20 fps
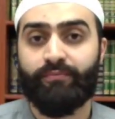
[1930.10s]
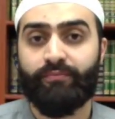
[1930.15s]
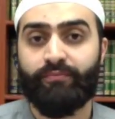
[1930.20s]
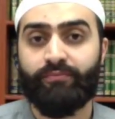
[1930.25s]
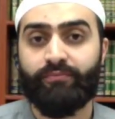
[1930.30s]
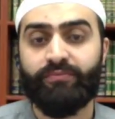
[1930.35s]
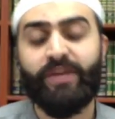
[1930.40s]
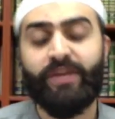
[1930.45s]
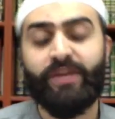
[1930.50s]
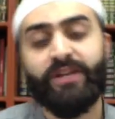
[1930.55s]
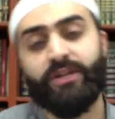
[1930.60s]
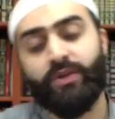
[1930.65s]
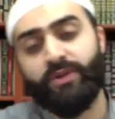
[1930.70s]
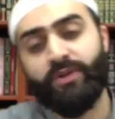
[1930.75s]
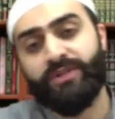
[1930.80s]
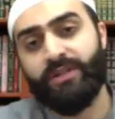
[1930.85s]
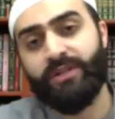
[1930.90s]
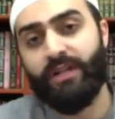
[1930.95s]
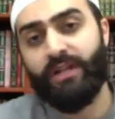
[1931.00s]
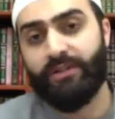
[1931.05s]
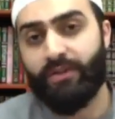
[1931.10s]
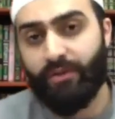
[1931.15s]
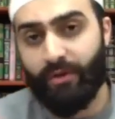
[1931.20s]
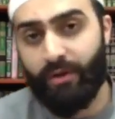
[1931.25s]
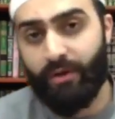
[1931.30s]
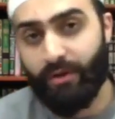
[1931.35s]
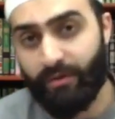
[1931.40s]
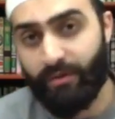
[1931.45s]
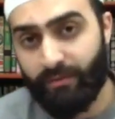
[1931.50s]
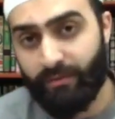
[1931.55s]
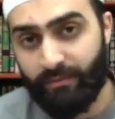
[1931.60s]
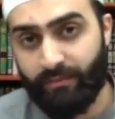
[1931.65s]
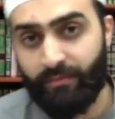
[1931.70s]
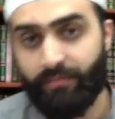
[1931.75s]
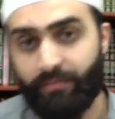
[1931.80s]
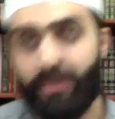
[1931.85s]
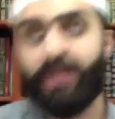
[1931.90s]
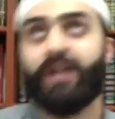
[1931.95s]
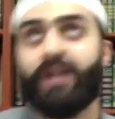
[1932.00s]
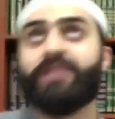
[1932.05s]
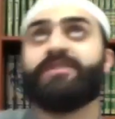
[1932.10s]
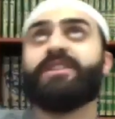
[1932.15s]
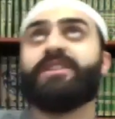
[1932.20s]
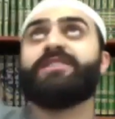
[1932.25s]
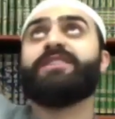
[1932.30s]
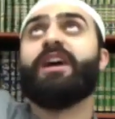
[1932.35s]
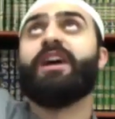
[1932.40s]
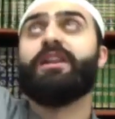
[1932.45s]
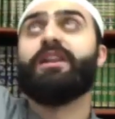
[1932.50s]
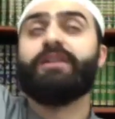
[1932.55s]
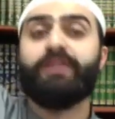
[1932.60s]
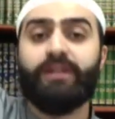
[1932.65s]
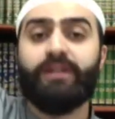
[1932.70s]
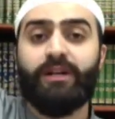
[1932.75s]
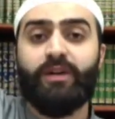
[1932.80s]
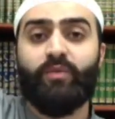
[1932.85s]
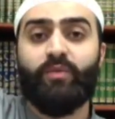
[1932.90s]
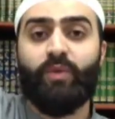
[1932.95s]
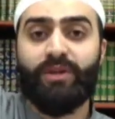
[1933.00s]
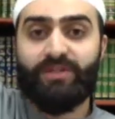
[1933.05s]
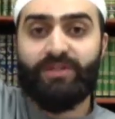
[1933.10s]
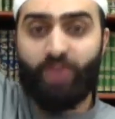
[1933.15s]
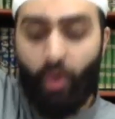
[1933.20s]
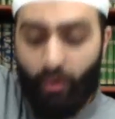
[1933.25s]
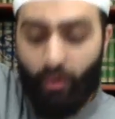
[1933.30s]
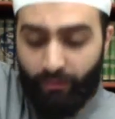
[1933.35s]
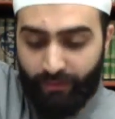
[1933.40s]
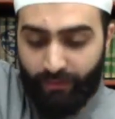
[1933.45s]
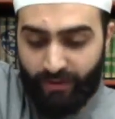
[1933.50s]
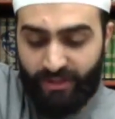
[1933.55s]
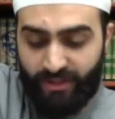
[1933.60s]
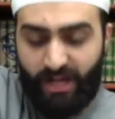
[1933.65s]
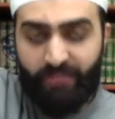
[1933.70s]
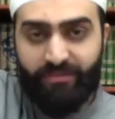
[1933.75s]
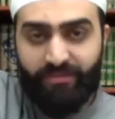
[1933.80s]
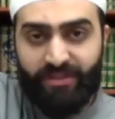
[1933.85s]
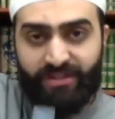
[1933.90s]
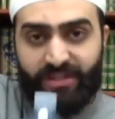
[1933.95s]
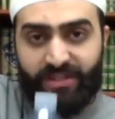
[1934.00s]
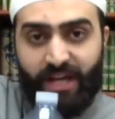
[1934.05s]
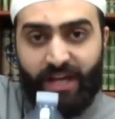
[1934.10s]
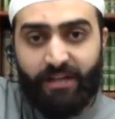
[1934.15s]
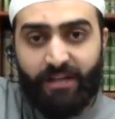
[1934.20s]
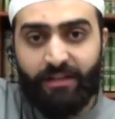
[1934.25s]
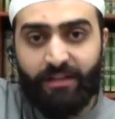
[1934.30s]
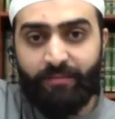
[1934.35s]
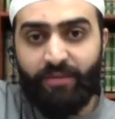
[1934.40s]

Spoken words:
then you know Salat al-Dhuhr. Because the sun was over top the stick,